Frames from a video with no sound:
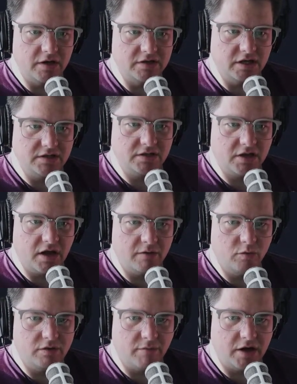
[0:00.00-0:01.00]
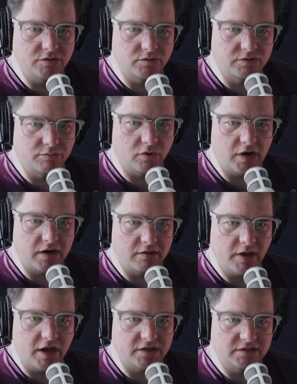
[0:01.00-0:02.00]
doesn't come with module support out of the
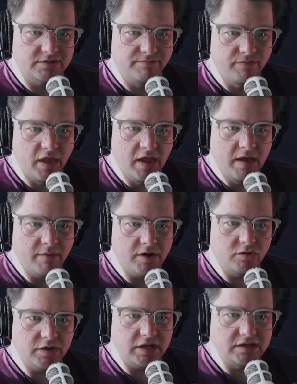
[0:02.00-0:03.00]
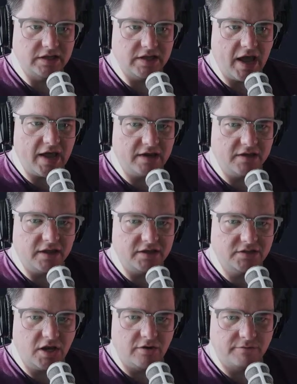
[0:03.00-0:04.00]
box, but you can easily add it like
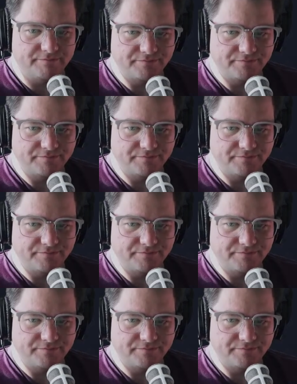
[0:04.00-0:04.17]
so.